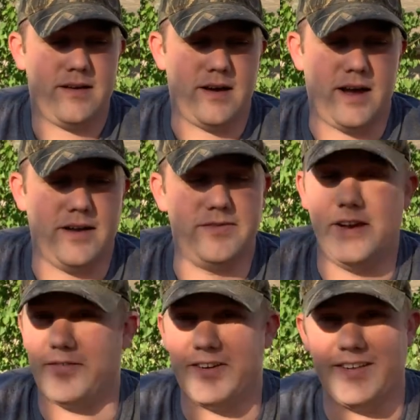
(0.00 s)
I've
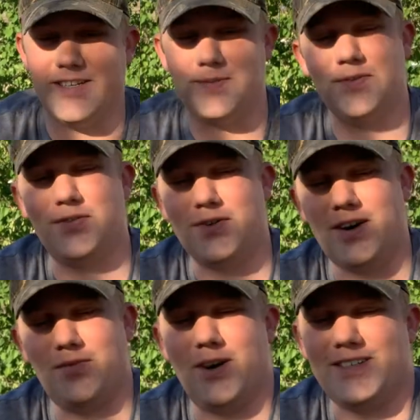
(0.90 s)
never done this before.
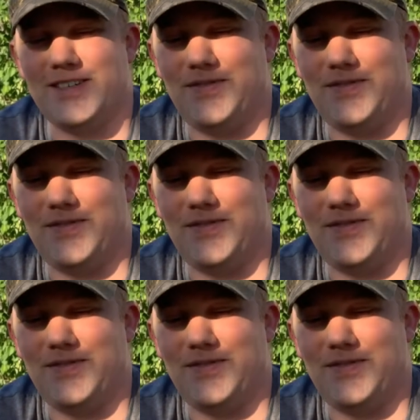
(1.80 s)
I've watched this